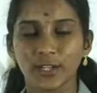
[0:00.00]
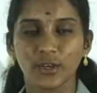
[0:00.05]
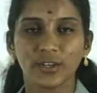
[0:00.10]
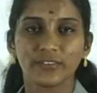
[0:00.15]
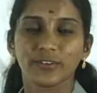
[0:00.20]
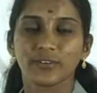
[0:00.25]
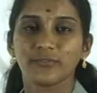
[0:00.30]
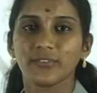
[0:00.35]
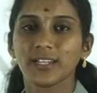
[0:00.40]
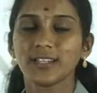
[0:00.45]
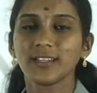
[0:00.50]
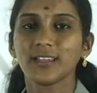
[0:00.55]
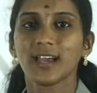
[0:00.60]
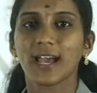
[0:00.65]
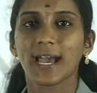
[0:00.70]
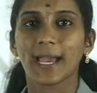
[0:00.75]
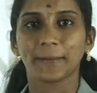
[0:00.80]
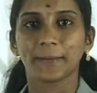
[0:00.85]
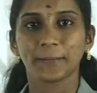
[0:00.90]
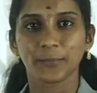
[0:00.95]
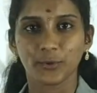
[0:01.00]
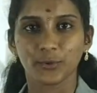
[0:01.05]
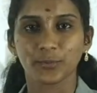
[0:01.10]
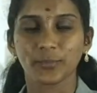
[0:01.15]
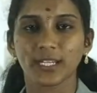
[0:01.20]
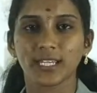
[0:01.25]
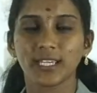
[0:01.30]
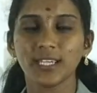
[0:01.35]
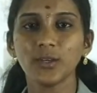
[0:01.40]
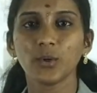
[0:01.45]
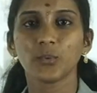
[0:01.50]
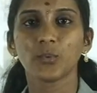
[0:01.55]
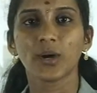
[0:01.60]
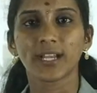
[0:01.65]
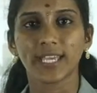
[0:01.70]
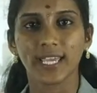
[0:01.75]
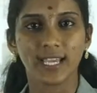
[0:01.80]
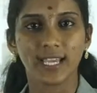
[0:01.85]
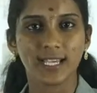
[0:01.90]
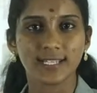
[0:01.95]
everyone, I am Ponmani,
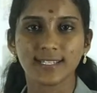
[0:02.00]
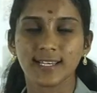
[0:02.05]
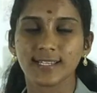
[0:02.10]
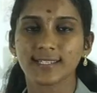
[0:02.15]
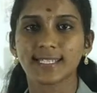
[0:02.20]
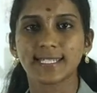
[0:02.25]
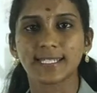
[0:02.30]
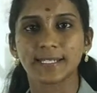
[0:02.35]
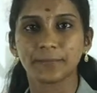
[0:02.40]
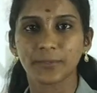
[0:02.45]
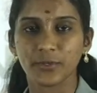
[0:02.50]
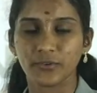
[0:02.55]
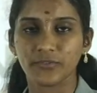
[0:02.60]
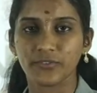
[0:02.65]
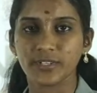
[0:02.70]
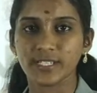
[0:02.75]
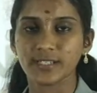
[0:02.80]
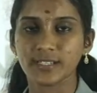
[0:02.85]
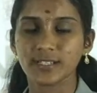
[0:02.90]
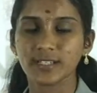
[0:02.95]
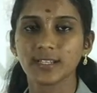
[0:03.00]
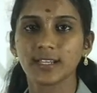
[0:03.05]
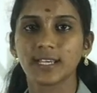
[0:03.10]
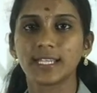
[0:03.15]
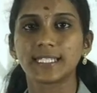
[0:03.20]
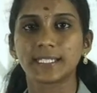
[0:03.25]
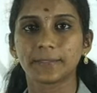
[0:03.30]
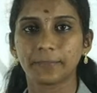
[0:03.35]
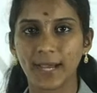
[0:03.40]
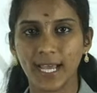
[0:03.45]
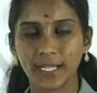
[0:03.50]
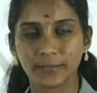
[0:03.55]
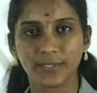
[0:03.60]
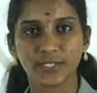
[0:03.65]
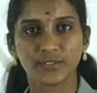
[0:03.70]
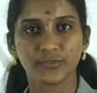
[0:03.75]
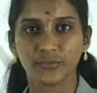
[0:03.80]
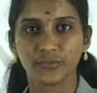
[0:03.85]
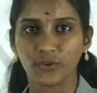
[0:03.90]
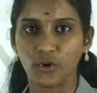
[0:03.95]
working as Assistant Professor in
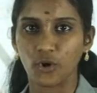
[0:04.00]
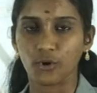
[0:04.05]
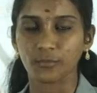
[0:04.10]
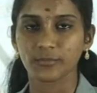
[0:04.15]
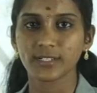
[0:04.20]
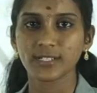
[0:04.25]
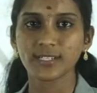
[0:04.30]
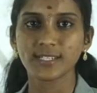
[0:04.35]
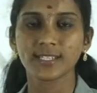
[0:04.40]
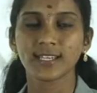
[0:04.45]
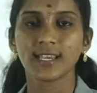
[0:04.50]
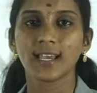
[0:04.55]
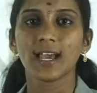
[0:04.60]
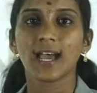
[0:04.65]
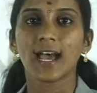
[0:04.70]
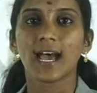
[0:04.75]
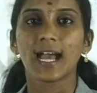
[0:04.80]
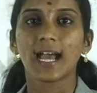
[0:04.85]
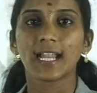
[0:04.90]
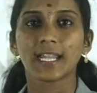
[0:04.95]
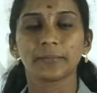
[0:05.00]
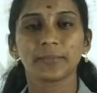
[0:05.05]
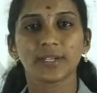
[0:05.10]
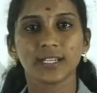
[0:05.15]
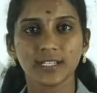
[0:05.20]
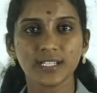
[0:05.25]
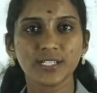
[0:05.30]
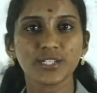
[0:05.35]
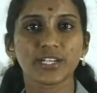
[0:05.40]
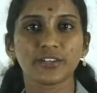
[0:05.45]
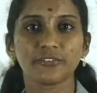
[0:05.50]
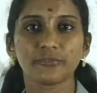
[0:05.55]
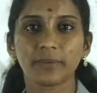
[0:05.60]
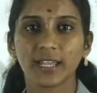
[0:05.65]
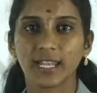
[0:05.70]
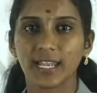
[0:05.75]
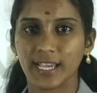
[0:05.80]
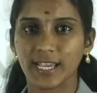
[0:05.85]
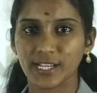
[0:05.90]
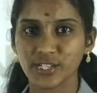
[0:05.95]
Department of Commerce, and I am here to give my
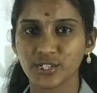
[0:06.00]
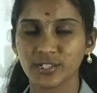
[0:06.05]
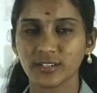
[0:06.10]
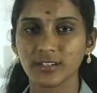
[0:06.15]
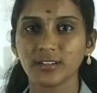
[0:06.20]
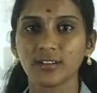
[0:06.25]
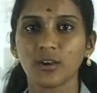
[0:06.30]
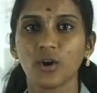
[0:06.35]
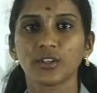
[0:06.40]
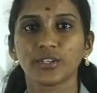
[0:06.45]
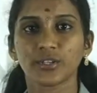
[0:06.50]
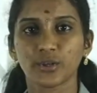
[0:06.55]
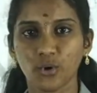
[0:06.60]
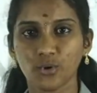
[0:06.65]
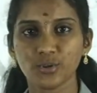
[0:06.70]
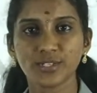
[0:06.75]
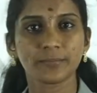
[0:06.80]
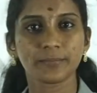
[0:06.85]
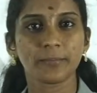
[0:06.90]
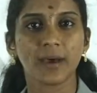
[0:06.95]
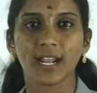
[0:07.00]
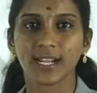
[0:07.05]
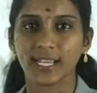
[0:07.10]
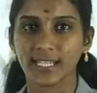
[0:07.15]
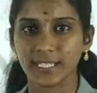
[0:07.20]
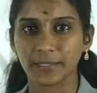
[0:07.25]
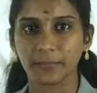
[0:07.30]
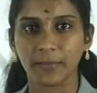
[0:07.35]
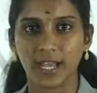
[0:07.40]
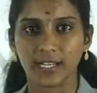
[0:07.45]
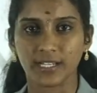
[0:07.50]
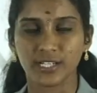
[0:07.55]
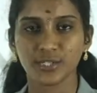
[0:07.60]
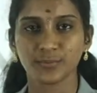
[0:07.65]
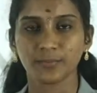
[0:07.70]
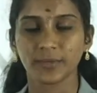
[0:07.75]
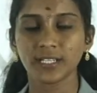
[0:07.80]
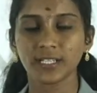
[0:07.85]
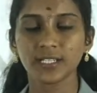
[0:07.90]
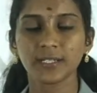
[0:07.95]
lecture on the course Marketing
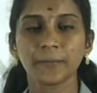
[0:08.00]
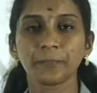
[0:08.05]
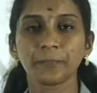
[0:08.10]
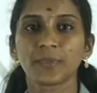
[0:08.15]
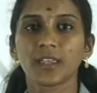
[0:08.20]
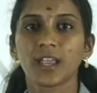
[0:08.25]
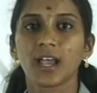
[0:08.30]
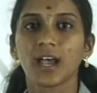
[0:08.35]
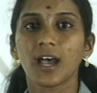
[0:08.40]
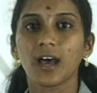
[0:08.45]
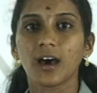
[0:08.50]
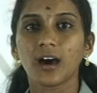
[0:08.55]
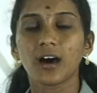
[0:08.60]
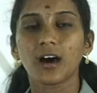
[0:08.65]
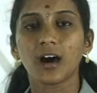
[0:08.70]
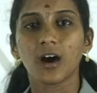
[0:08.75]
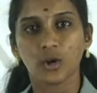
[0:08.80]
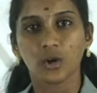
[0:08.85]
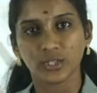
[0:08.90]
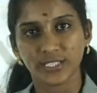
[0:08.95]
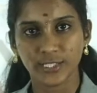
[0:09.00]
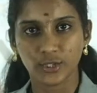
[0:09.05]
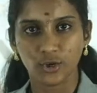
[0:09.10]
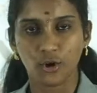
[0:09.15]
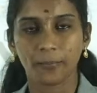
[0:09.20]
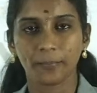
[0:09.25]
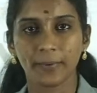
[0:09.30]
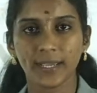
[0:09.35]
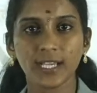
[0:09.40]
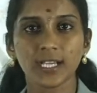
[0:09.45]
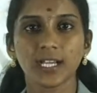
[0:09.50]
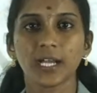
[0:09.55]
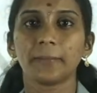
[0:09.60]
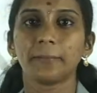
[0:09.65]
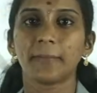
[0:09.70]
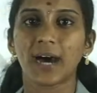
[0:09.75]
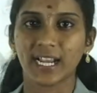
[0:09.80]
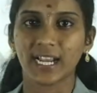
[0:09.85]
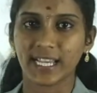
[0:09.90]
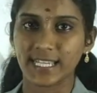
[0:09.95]
Management on the topic
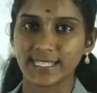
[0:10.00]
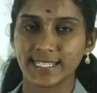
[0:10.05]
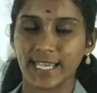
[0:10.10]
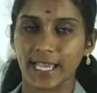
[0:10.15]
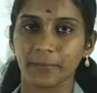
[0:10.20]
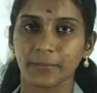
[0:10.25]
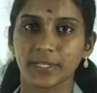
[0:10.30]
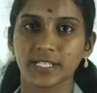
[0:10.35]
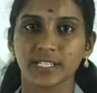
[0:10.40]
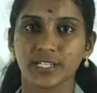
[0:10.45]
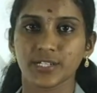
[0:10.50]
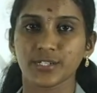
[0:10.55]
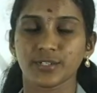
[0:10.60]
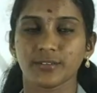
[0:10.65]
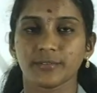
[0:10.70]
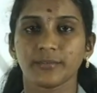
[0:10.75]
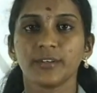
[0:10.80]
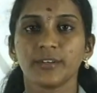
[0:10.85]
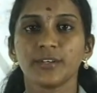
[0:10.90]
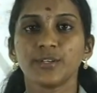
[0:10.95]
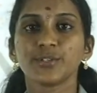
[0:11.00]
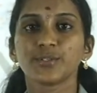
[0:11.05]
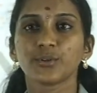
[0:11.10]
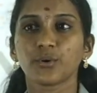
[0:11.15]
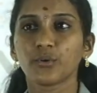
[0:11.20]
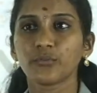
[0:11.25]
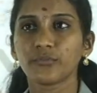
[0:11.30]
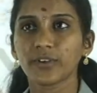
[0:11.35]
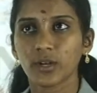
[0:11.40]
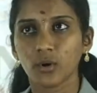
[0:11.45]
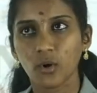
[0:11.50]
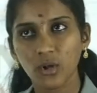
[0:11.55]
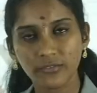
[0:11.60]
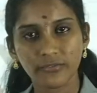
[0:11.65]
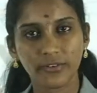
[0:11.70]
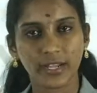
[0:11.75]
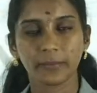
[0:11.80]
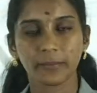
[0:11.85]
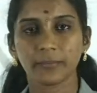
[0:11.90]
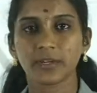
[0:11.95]
Market Segmentation. So we are all
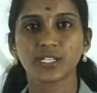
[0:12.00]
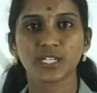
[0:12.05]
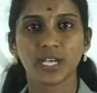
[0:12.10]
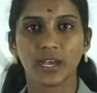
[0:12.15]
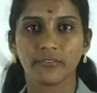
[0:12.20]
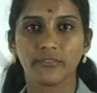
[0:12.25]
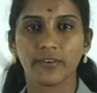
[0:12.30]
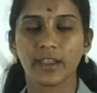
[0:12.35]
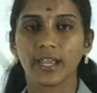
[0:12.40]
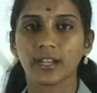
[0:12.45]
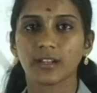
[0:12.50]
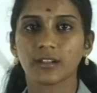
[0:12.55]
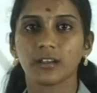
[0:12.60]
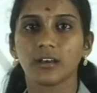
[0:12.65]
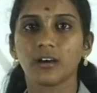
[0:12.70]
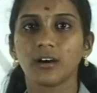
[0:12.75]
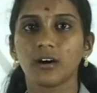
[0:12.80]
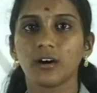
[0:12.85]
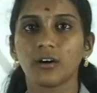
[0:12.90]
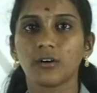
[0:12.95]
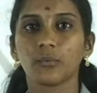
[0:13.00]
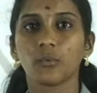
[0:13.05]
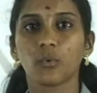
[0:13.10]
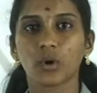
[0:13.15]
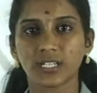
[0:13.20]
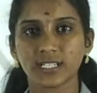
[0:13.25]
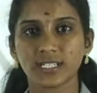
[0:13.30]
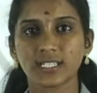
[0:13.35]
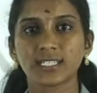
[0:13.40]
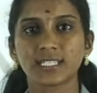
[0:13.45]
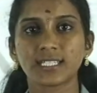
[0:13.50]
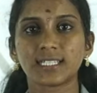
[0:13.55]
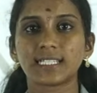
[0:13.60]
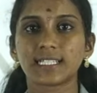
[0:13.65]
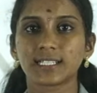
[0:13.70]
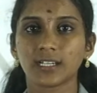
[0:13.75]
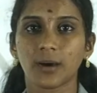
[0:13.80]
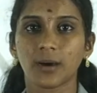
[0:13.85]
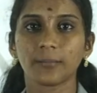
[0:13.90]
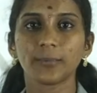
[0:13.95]
very much aware what is the
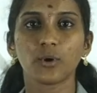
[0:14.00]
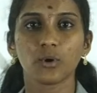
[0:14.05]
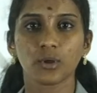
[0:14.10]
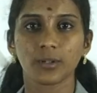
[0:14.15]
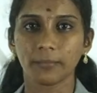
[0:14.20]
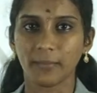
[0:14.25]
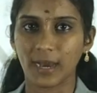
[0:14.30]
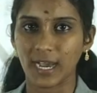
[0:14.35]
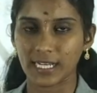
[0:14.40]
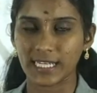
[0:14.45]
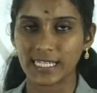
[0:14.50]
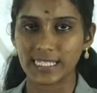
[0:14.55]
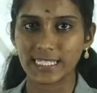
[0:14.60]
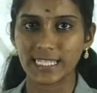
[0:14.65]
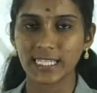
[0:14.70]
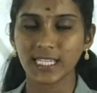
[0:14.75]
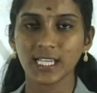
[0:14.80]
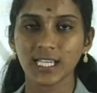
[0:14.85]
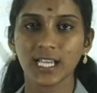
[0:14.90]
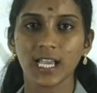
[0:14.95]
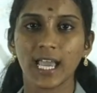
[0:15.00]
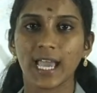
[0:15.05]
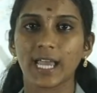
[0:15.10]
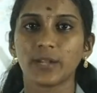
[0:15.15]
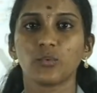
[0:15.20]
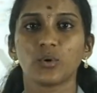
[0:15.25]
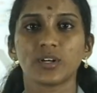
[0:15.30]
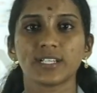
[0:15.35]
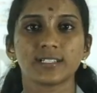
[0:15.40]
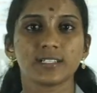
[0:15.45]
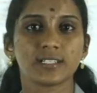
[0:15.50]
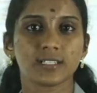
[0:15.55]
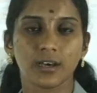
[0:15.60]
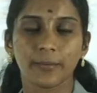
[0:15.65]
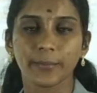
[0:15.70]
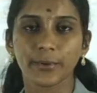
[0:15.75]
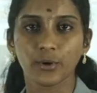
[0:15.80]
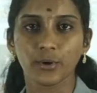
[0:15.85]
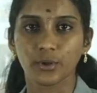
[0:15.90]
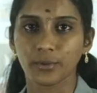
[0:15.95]
term called marketing and what is the
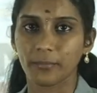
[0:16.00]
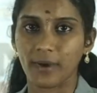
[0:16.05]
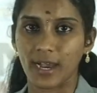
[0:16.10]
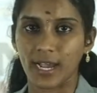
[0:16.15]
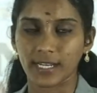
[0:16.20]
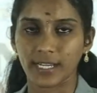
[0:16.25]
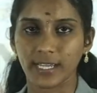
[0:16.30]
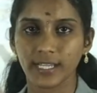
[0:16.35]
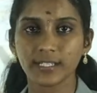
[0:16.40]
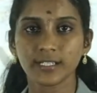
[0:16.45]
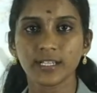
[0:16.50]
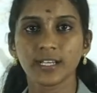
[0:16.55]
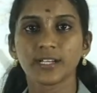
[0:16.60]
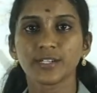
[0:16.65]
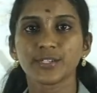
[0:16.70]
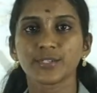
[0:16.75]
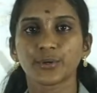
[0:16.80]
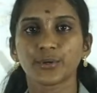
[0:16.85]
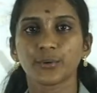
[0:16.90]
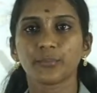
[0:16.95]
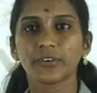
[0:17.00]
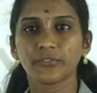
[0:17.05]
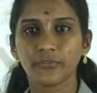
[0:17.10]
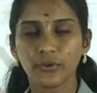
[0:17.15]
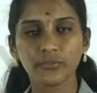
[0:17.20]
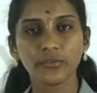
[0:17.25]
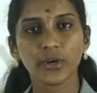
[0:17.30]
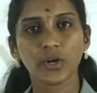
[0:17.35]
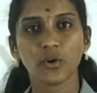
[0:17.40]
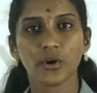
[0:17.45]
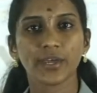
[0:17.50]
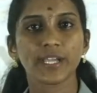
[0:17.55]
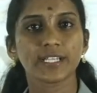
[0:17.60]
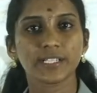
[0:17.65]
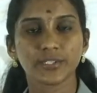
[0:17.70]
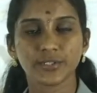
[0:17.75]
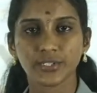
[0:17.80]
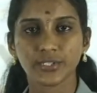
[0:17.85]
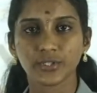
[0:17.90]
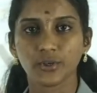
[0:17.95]
term called market. So before we are going
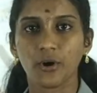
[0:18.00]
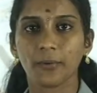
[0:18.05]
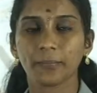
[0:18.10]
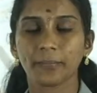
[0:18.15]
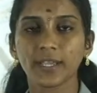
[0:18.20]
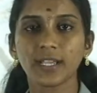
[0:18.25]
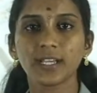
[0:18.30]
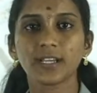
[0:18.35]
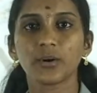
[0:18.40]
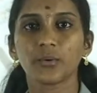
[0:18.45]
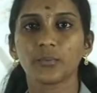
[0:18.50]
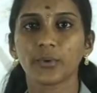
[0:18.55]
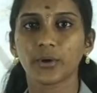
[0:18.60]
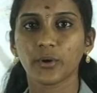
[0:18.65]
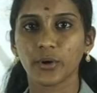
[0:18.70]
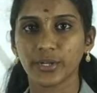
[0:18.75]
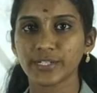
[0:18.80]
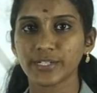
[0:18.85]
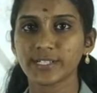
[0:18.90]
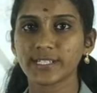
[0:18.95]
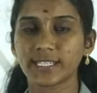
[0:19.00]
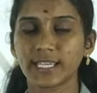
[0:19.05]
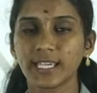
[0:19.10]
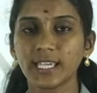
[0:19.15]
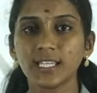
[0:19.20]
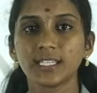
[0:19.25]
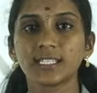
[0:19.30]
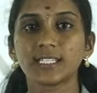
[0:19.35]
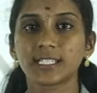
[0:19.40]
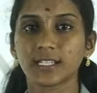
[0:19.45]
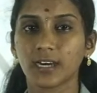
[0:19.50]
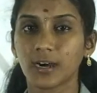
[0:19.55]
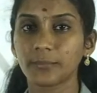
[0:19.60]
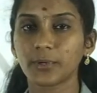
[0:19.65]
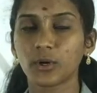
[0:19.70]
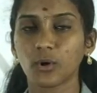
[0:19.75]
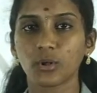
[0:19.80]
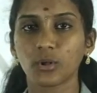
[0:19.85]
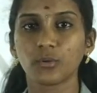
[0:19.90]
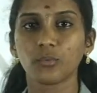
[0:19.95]
into the topic, we are going to see the term
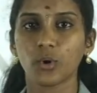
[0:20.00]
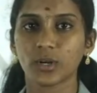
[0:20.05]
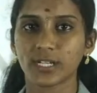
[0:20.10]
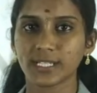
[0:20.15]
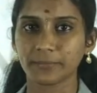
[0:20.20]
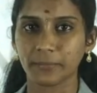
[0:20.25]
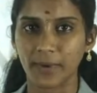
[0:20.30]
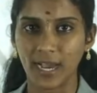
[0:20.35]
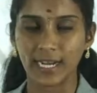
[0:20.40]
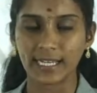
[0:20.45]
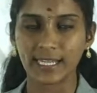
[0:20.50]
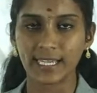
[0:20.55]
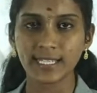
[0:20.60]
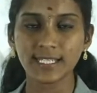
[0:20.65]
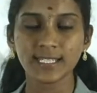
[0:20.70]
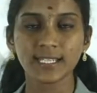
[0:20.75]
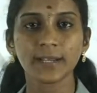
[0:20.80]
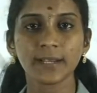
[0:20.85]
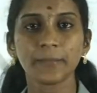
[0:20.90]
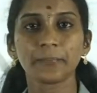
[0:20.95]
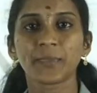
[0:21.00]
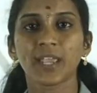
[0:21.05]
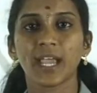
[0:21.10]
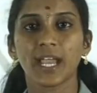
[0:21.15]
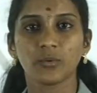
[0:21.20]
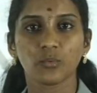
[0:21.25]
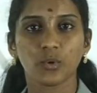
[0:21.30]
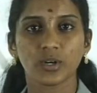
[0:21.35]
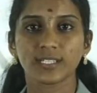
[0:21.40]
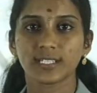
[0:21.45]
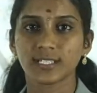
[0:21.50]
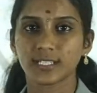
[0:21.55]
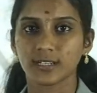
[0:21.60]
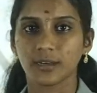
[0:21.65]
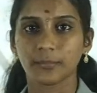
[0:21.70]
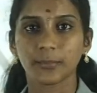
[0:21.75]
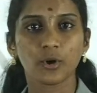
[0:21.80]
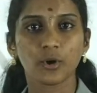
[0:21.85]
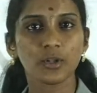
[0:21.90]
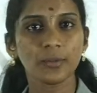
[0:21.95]
called what is market and what is the
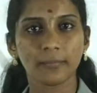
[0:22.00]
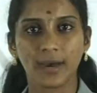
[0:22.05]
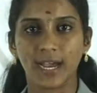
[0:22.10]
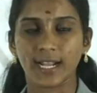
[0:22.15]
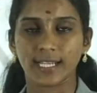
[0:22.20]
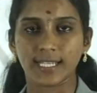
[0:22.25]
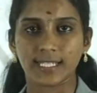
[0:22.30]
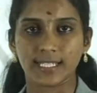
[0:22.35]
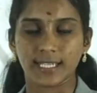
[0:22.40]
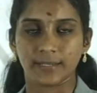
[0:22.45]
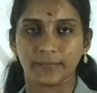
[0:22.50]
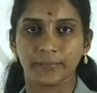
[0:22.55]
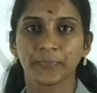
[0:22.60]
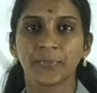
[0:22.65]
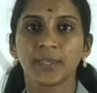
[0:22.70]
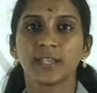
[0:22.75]
term called marketing.